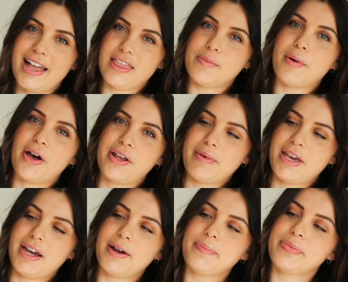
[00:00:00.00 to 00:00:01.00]
At the bottom
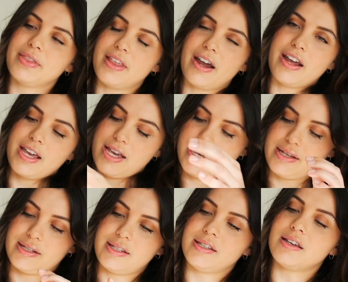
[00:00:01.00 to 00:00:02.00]
here, there
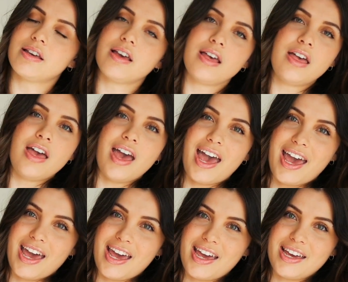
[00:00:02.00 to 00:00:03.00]
is
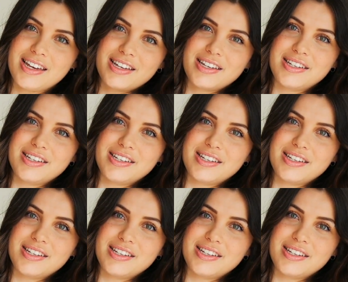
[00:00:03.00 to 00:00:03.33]
a